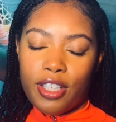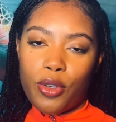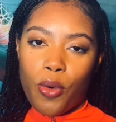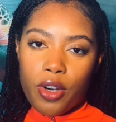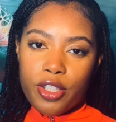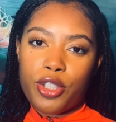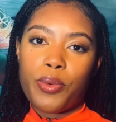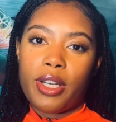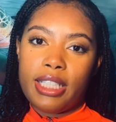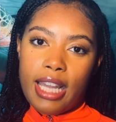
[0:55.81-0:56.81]
in order
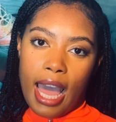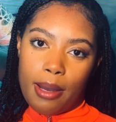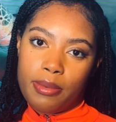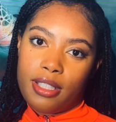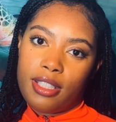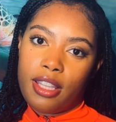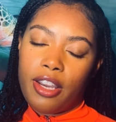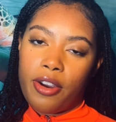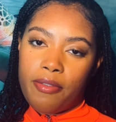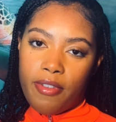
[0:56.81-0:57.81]
to adapt to
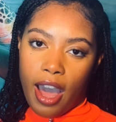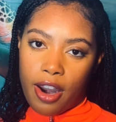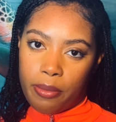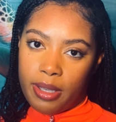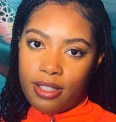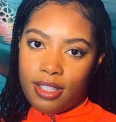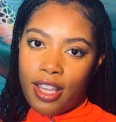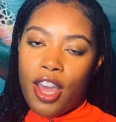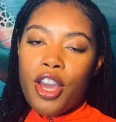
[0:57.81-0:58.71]
their environments,